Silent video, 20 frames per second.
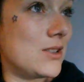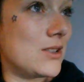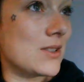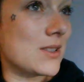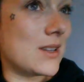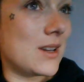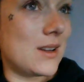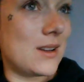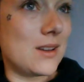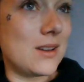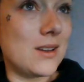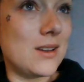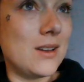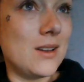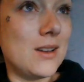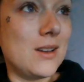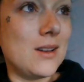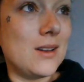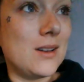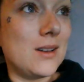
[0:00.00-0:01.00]
just kind of,
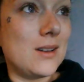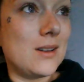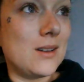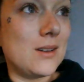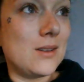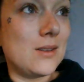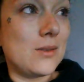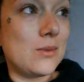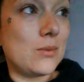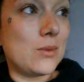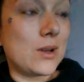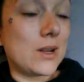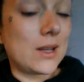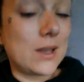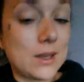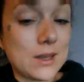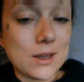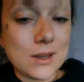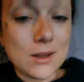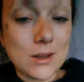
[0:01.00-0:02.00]
when I
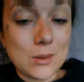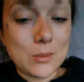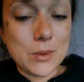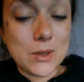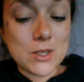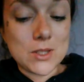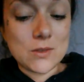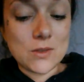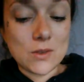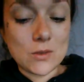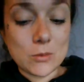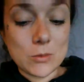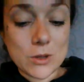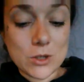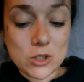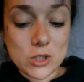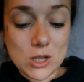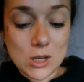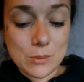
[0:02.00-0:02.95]
get a piece of information,